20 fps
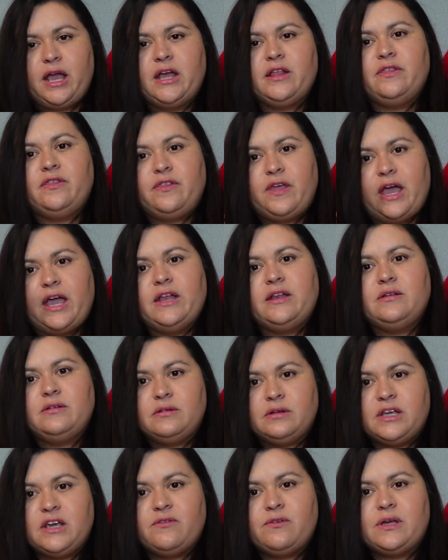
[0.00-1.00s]
and
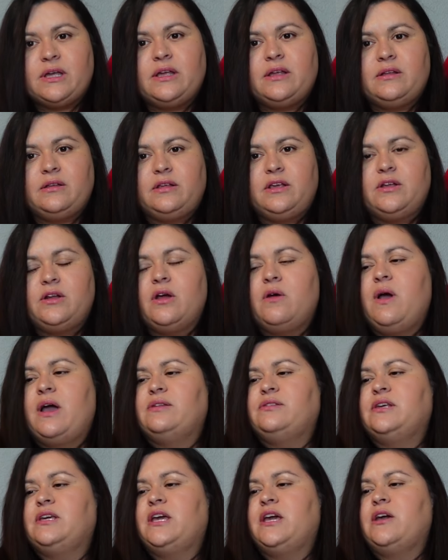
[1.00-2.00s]
then give it, you know,
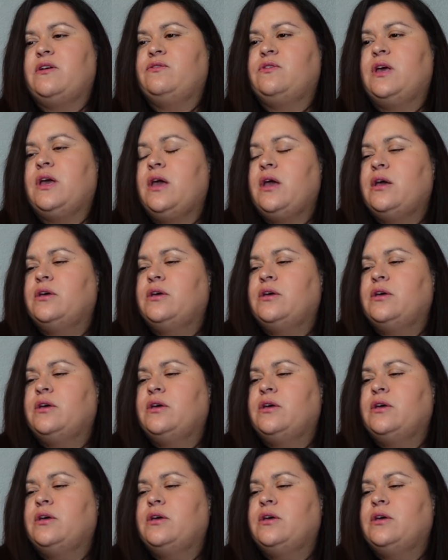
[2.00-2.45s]
as a gift.